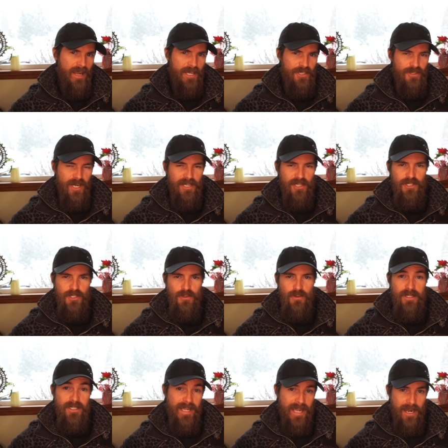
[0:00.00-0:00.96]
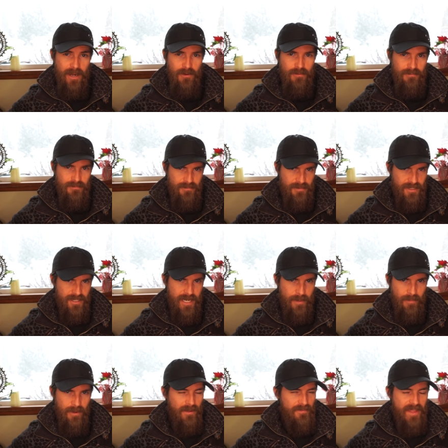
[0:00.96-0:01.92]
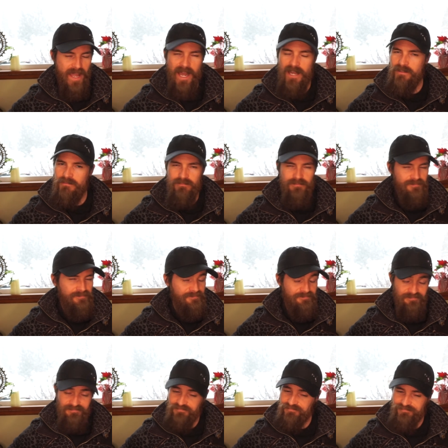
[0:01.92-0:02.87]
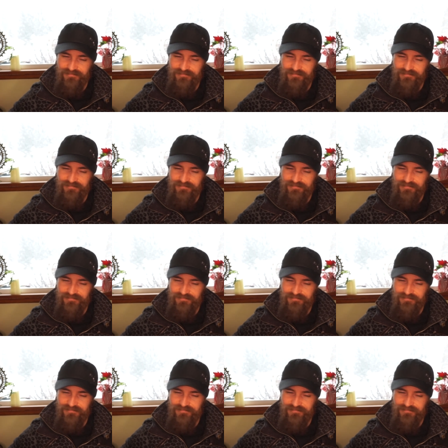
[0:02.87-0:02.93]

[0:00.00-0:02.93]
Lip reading: I try to do a down step on that, and